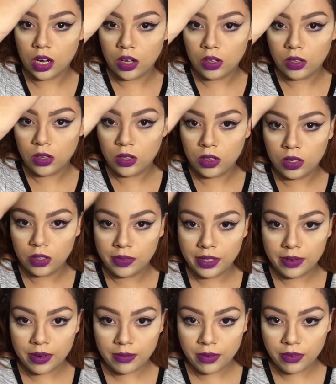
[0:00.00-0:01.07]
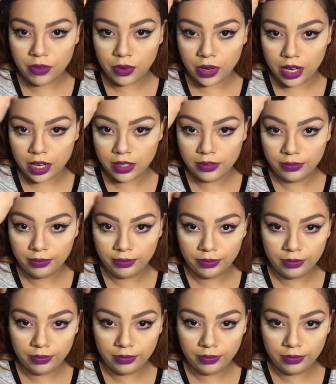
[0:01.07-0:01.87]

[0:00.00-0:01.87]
all the way around my forehead.